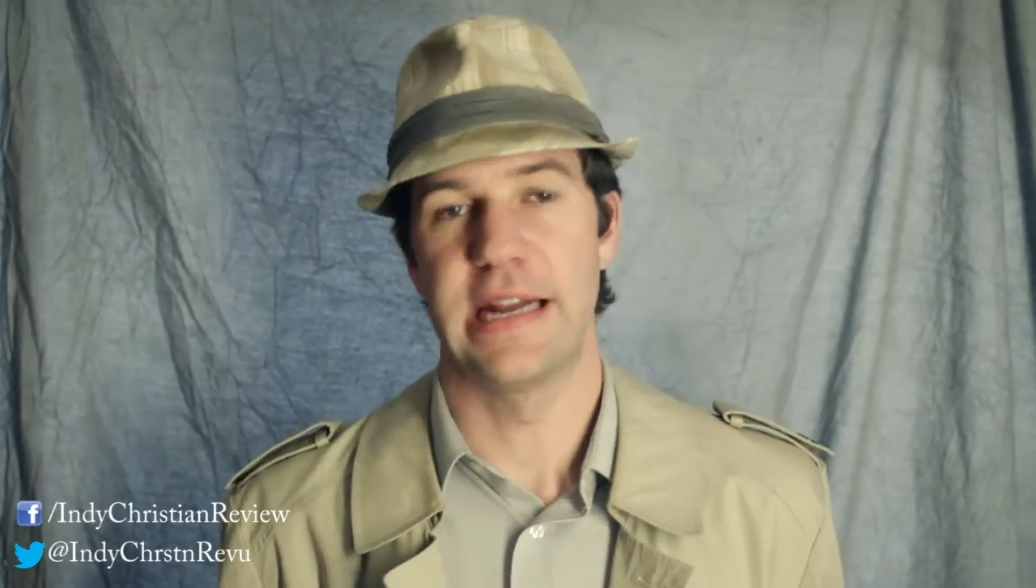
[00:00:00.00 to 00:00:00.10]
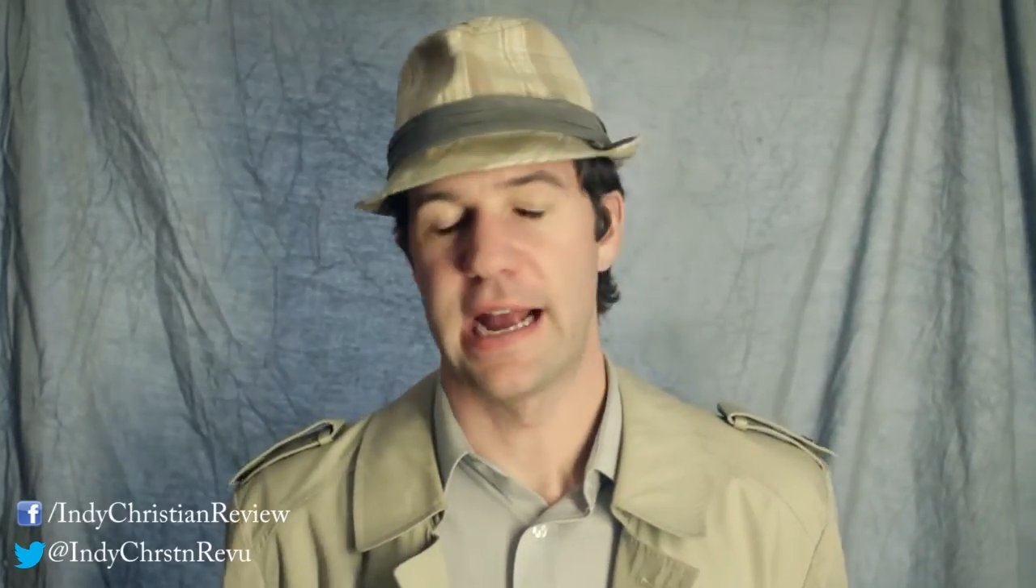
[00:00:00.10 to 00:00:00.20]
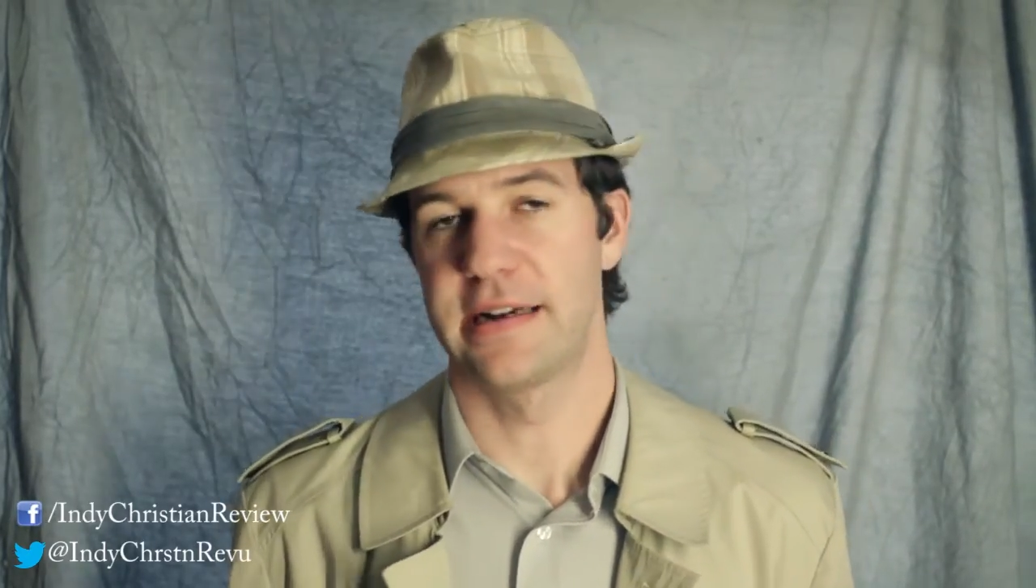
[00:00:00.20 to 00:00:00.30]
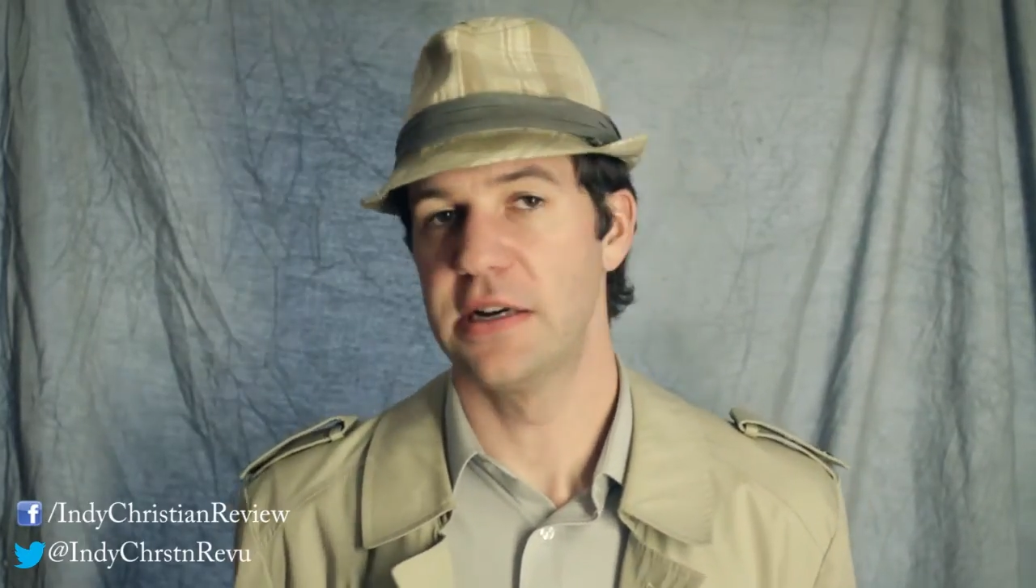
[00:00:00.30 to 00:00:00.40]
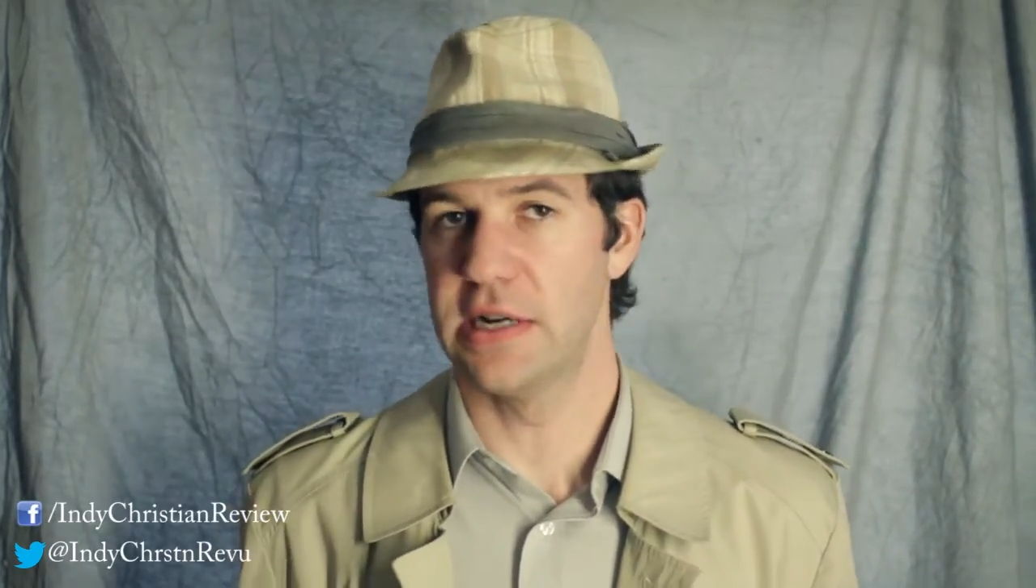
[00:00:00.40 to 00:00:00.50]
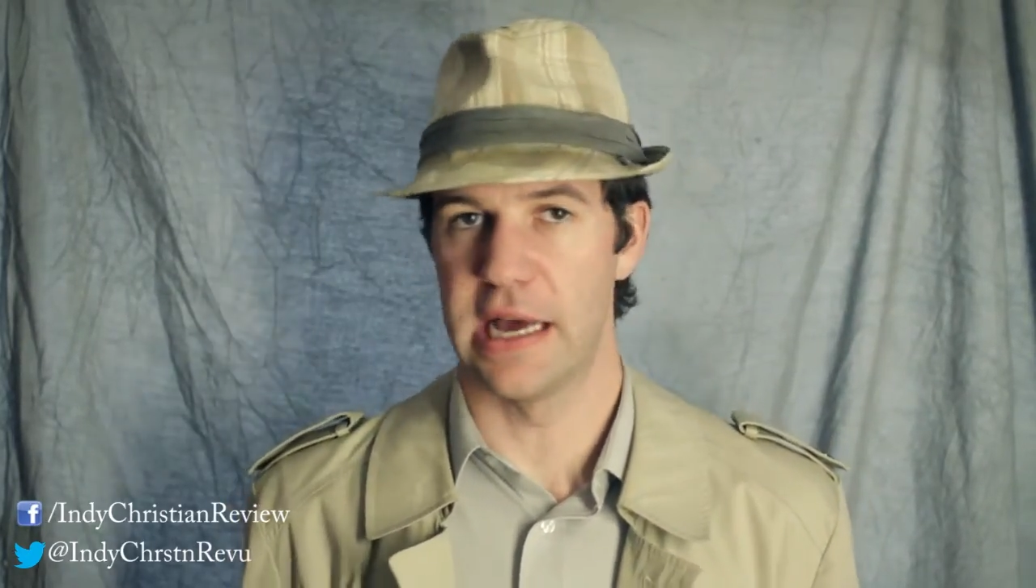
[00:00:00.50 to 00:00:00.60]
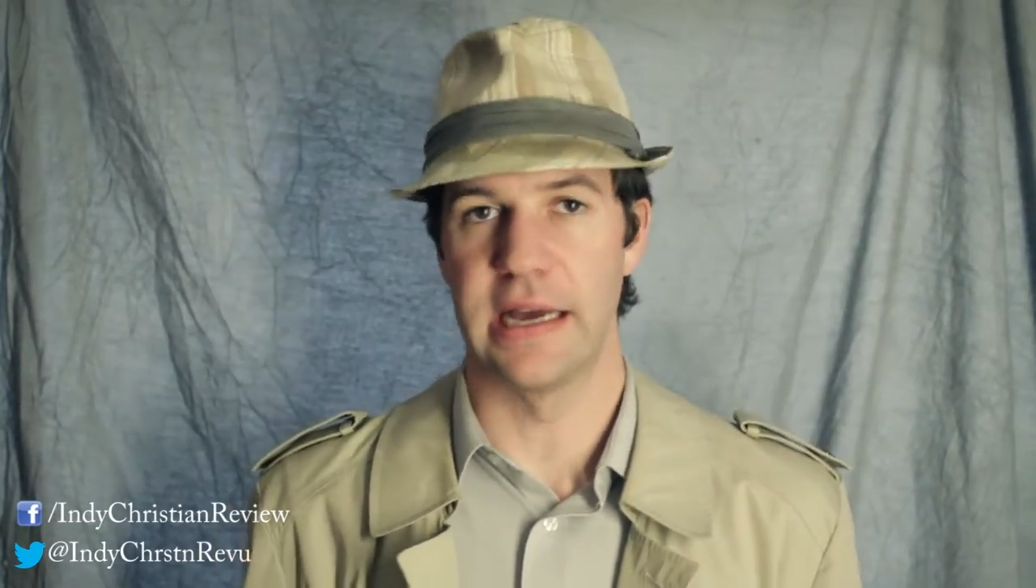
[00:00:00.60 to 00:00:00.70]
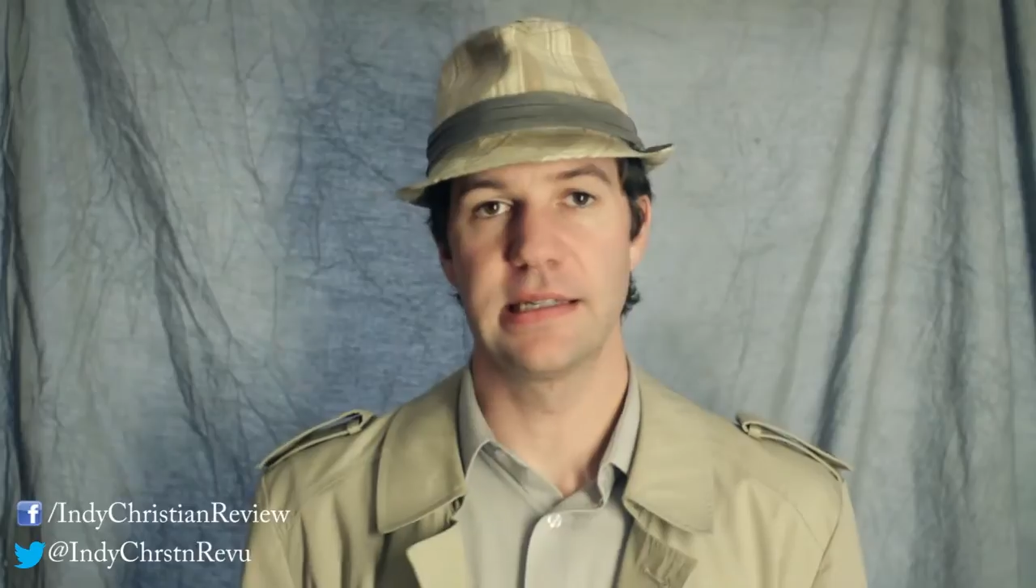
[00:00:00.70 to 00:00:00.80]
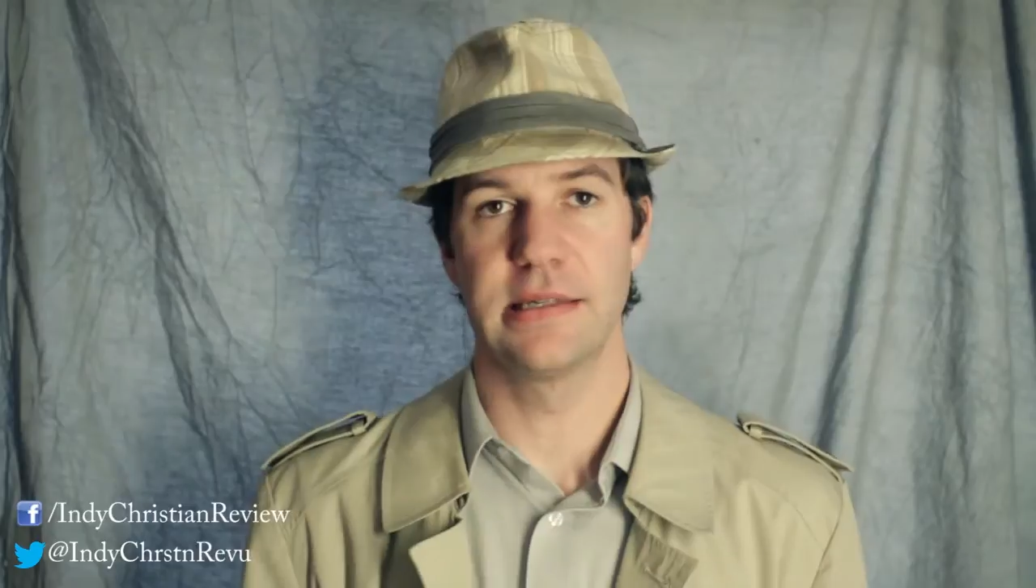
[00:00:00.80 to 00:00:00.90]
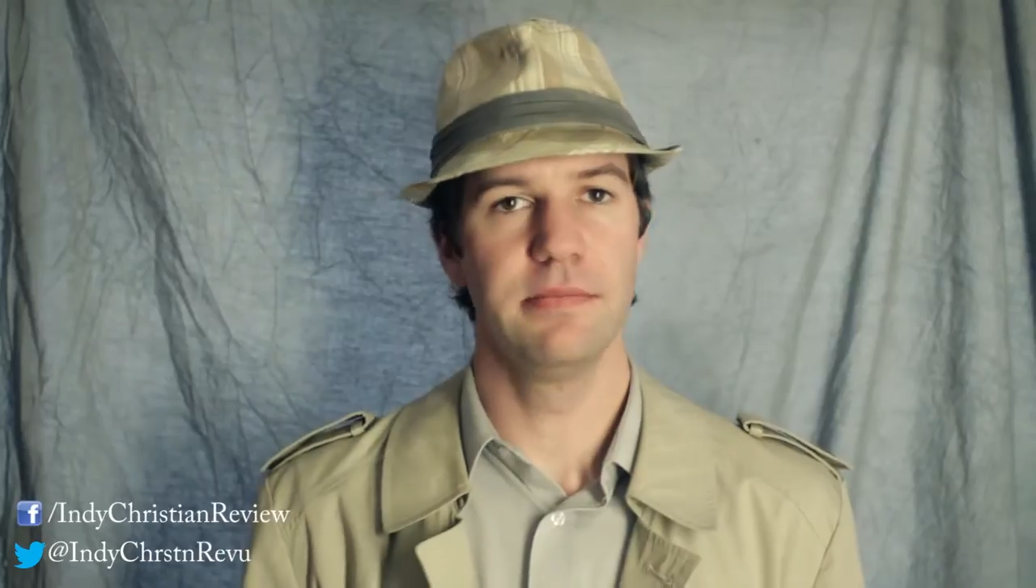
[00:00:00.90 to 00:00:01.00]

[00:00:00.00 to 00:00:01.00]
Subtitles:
and acting are nice,